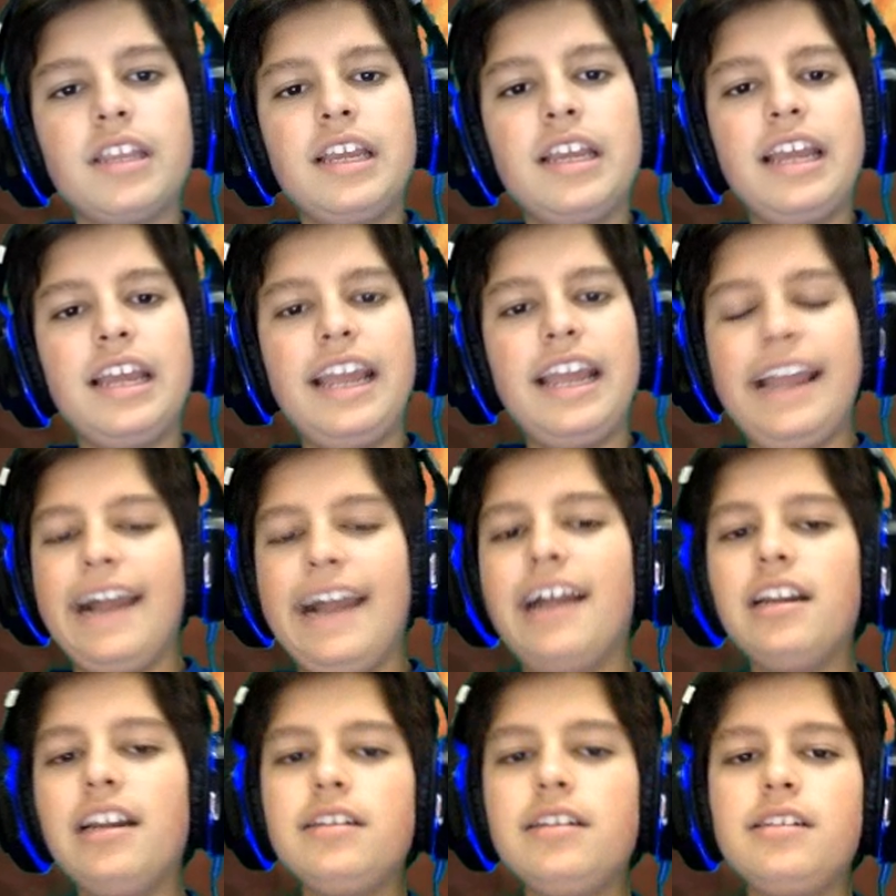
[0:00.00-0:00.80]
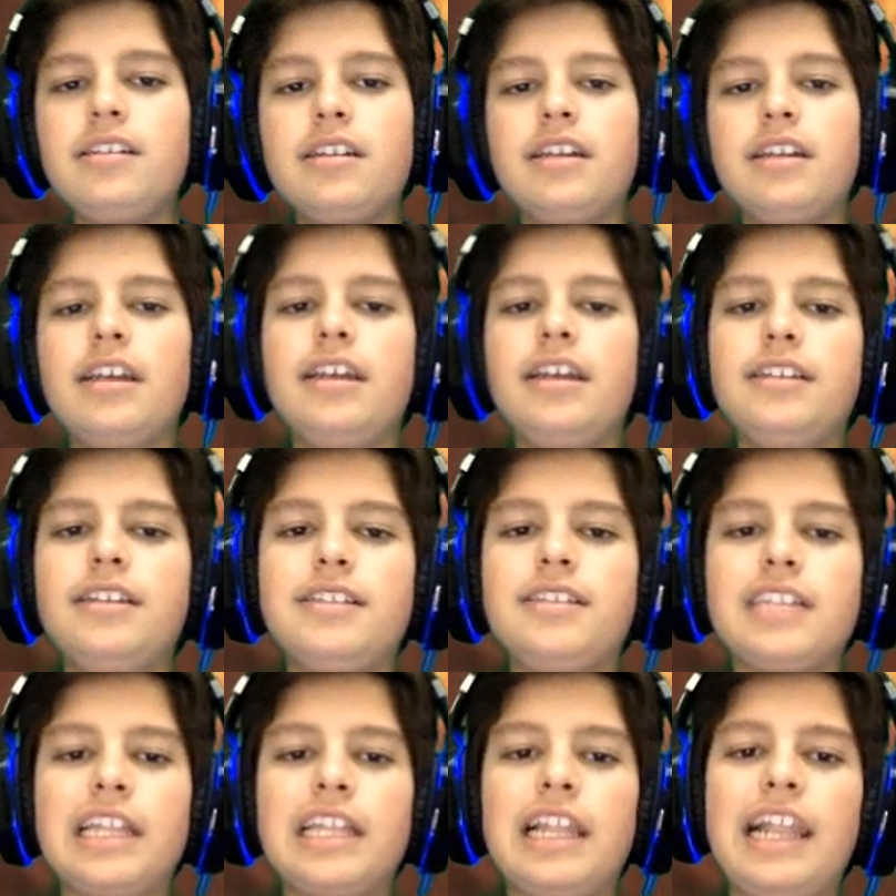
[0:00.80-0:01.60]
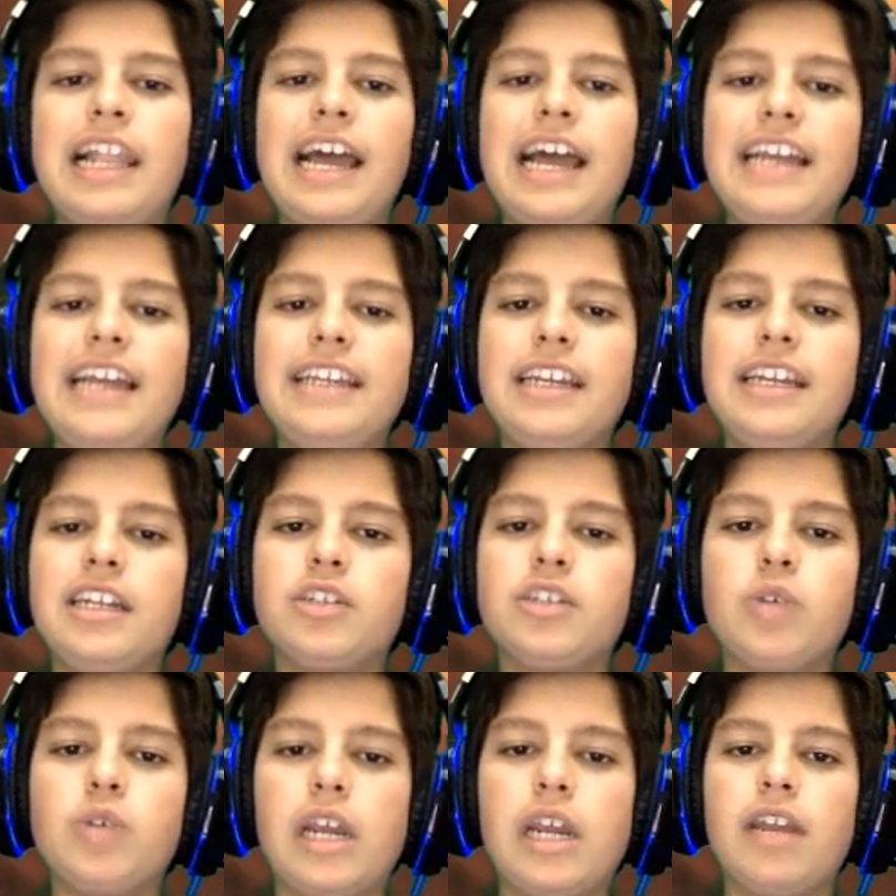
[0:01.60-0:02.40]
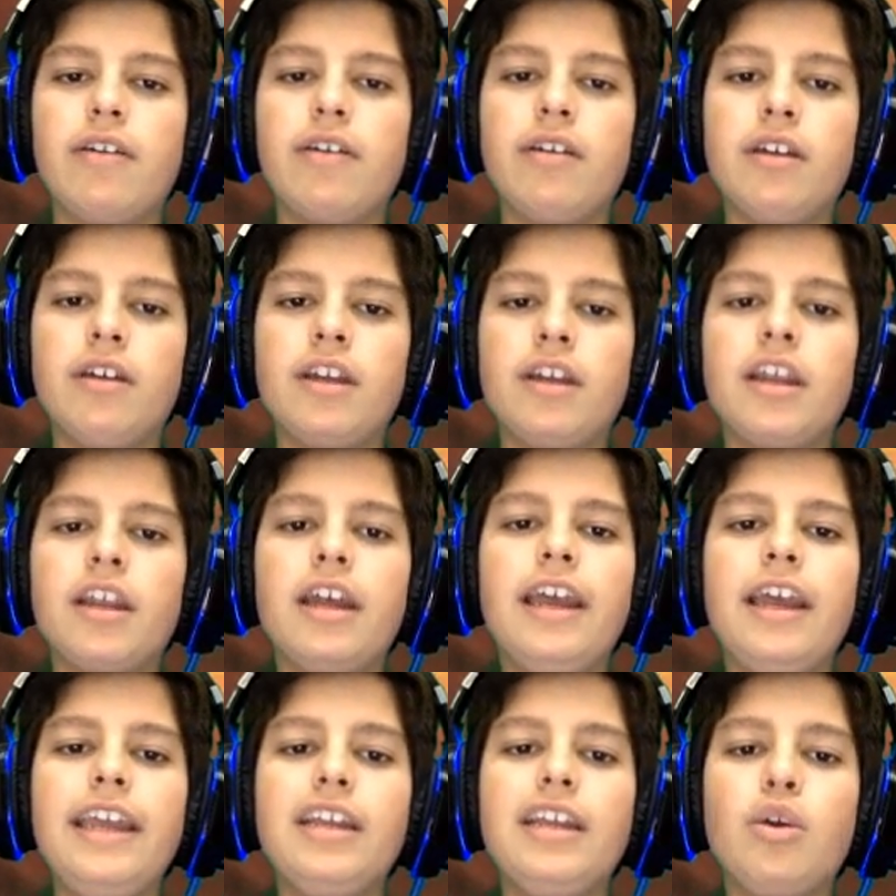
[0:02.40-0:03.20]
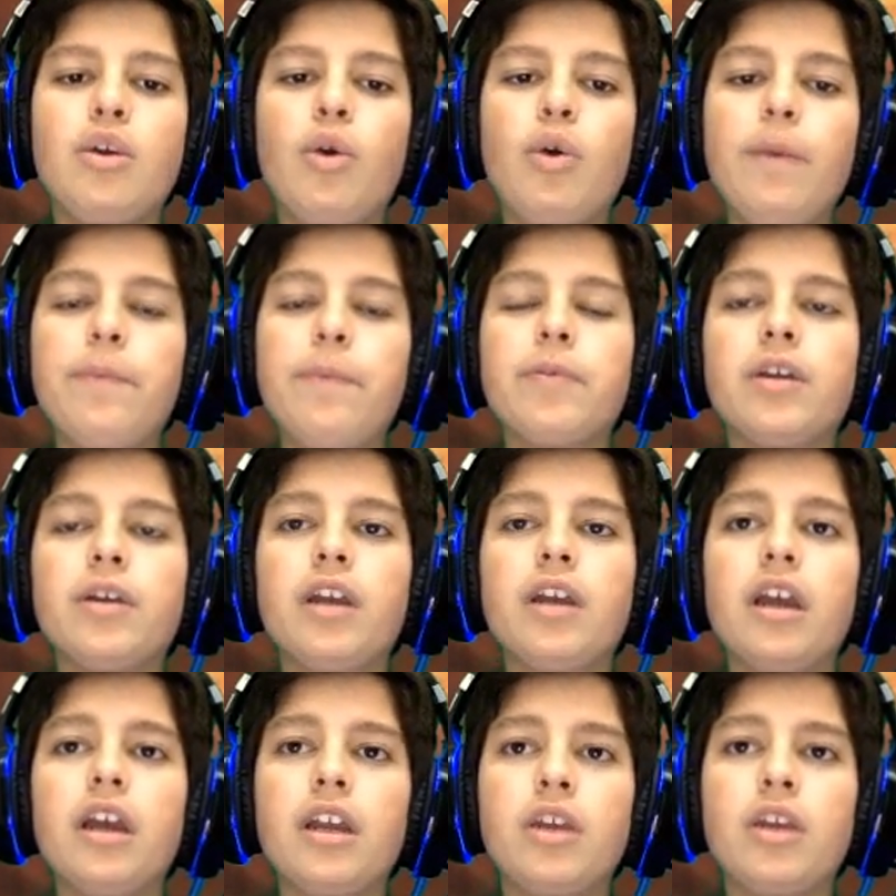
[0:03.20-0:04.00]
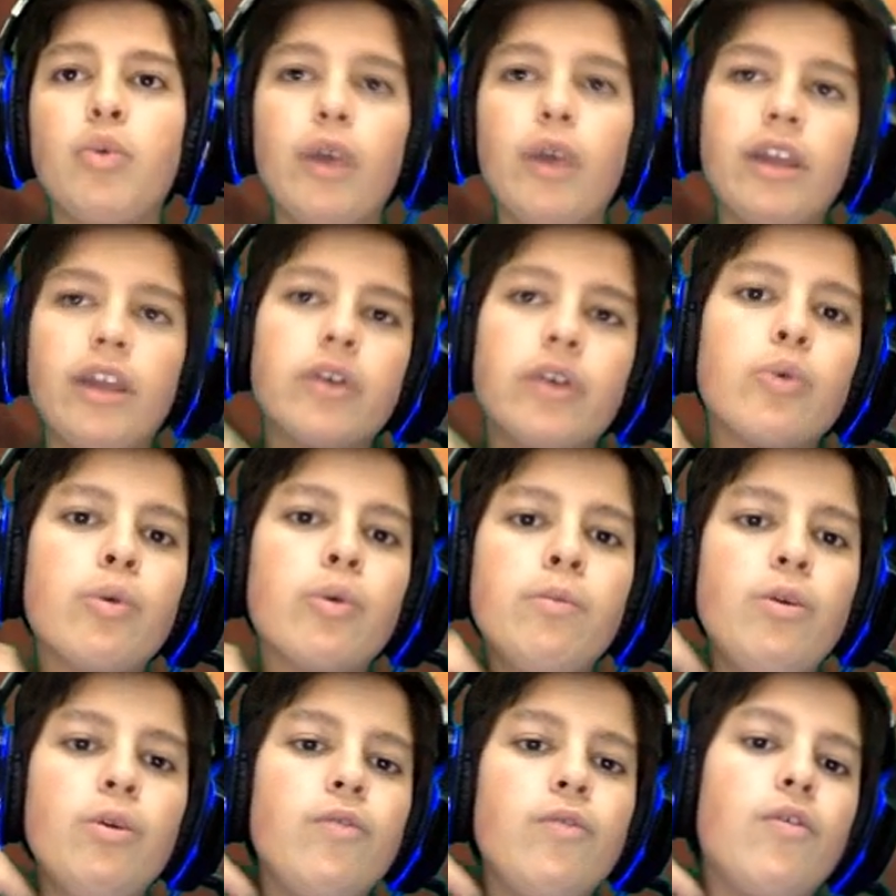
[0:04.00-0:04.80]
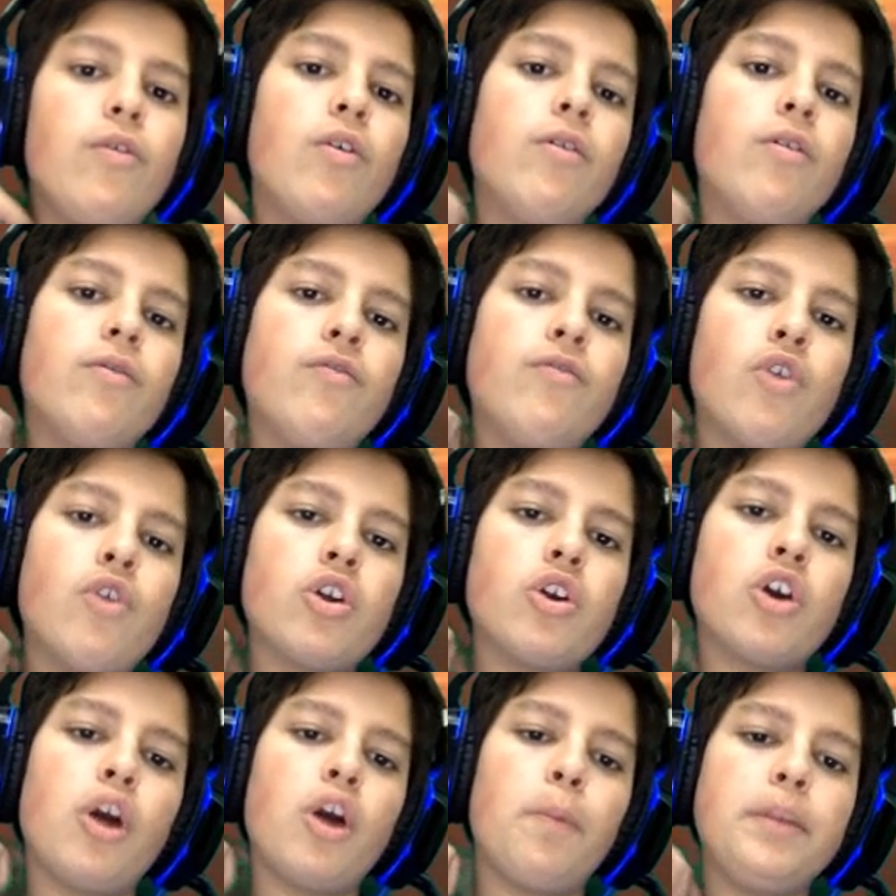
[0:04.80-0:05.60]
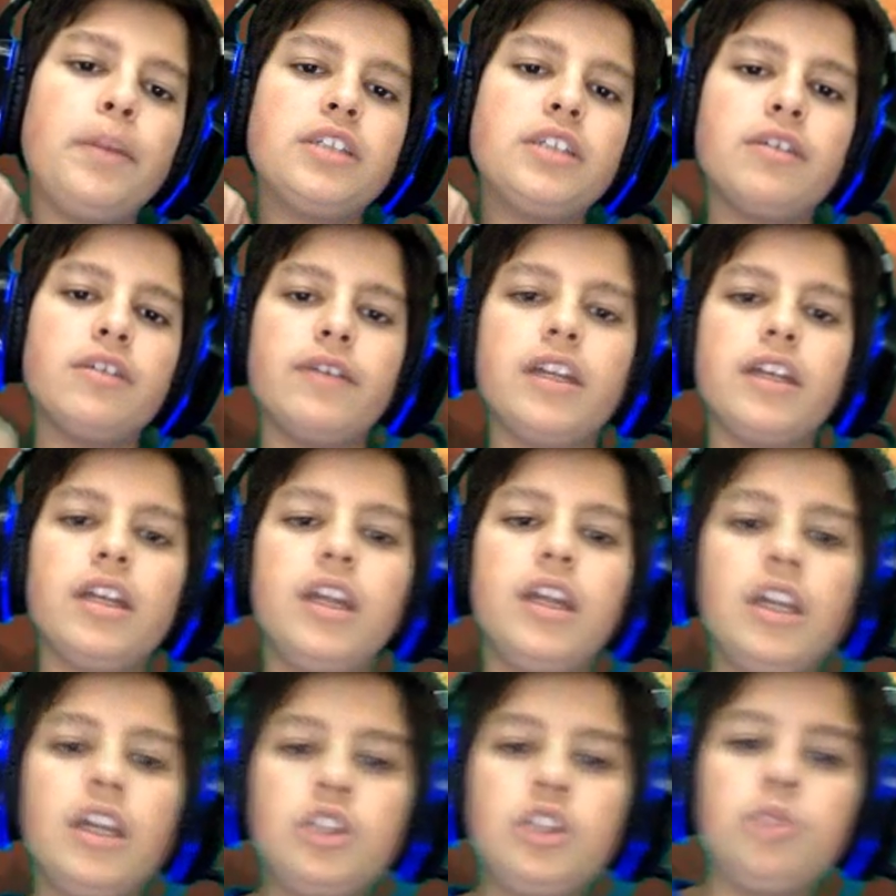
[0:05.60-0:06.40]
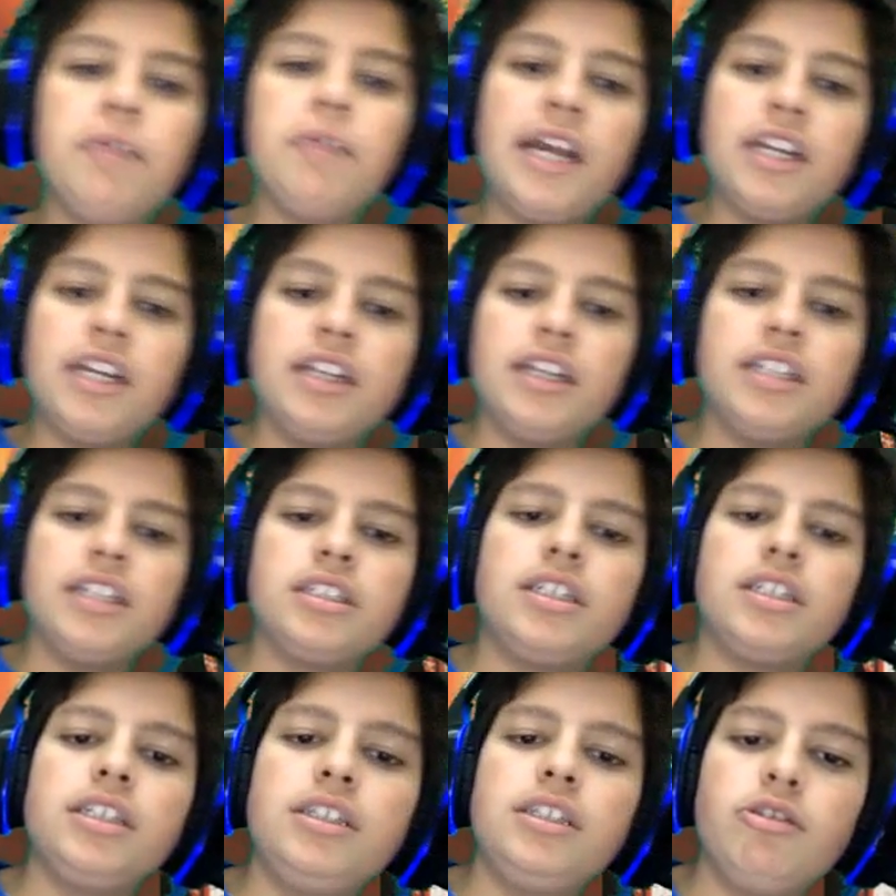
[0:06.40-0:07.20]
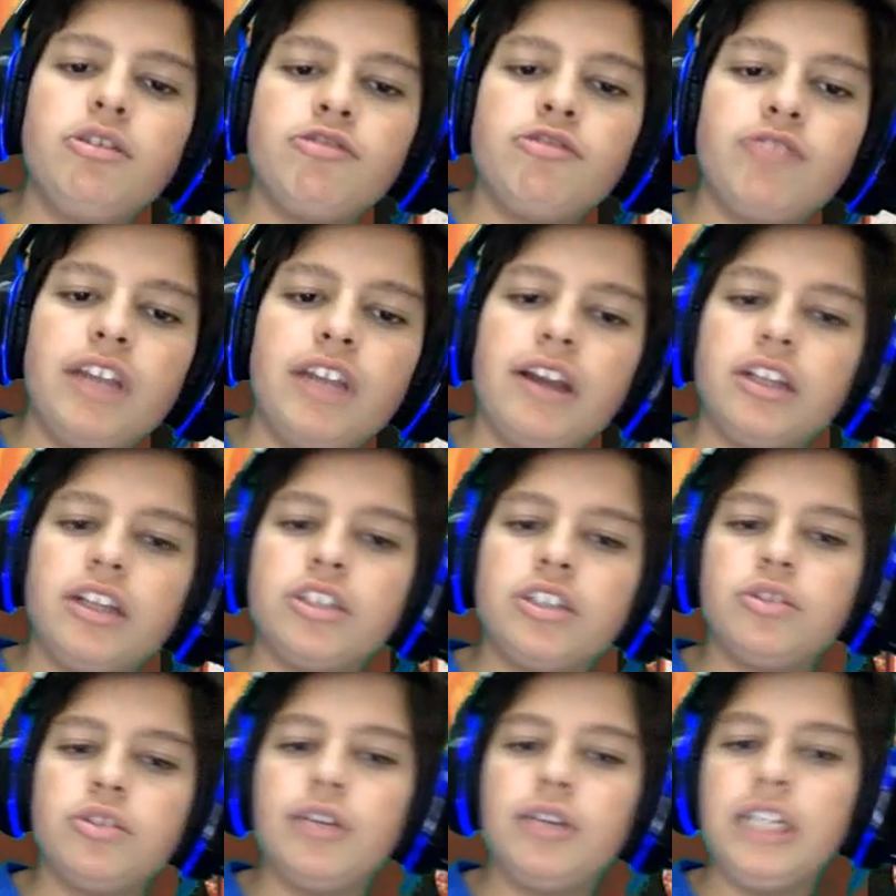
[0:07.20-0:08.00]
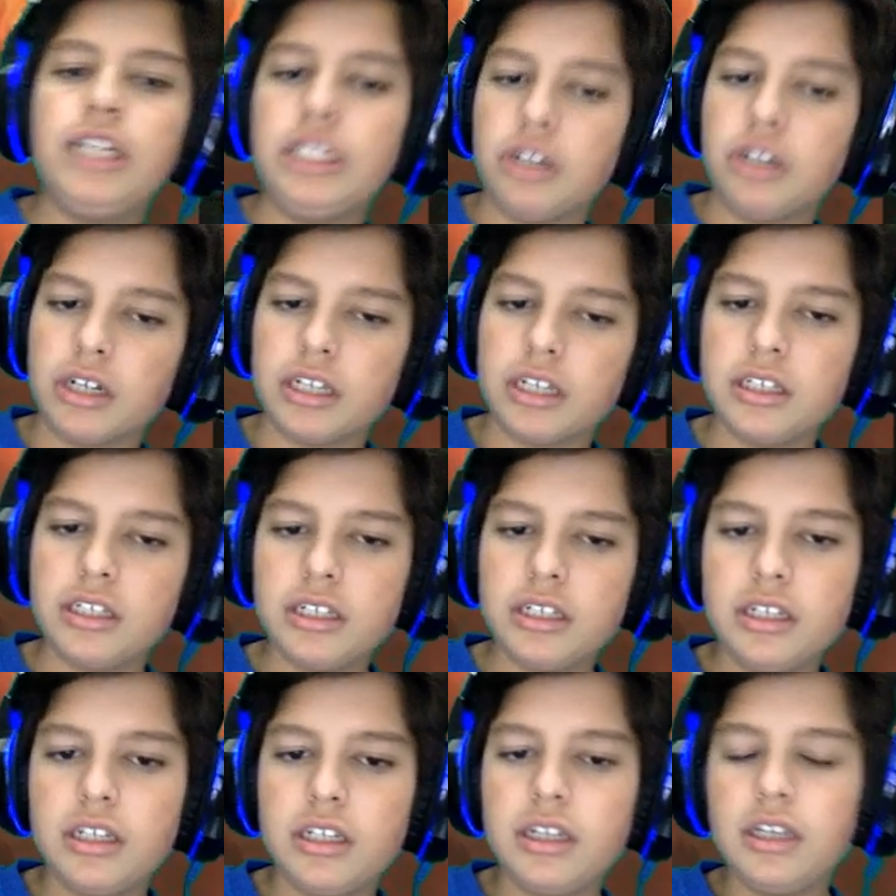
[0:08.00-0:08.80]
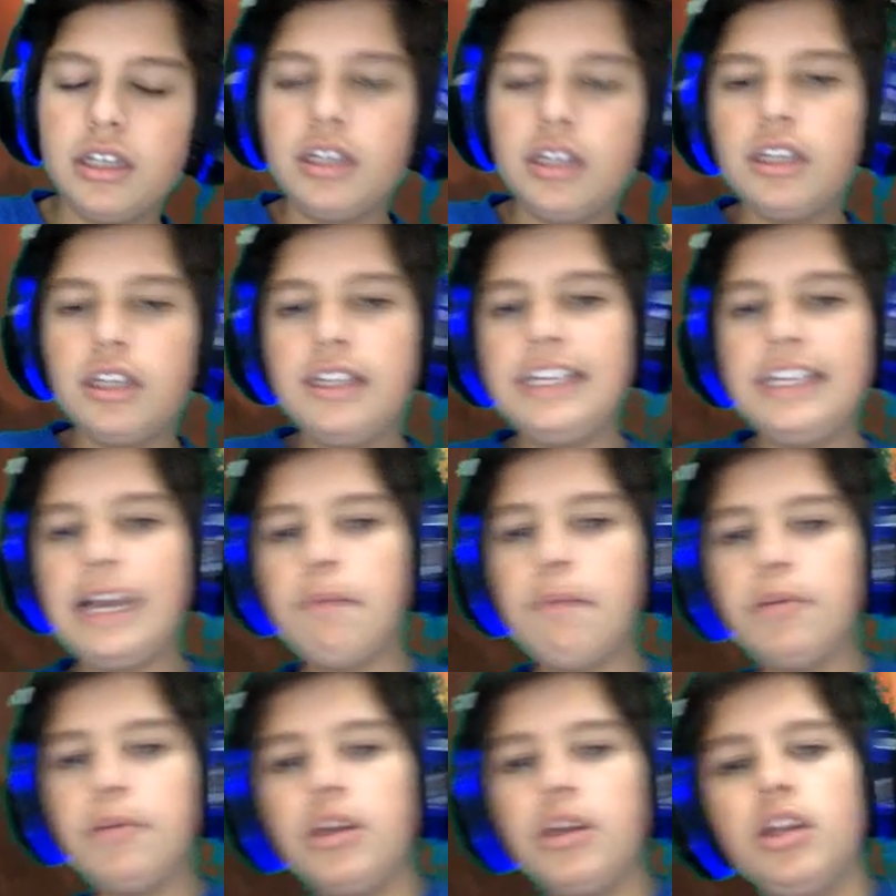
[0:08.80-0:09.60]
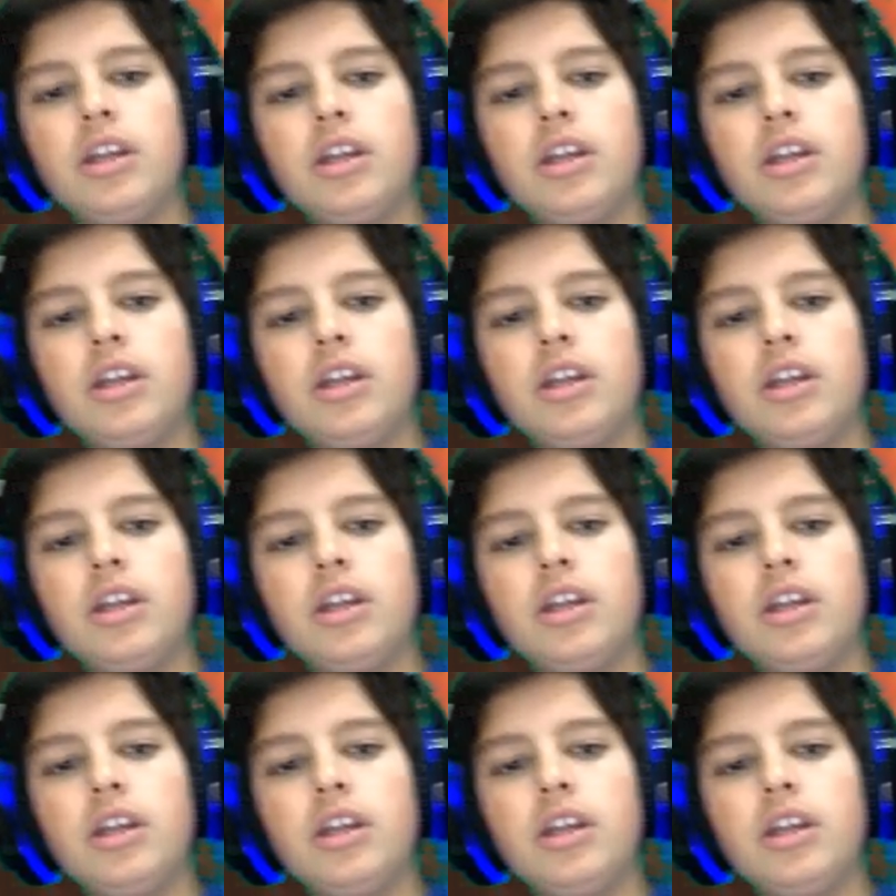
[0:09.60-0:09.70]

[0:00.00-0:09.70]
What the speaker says: And it's Lightning Strike. A quick removal, 4 copies of it. 2 mana instant, deals 3 damage to any target. Yep.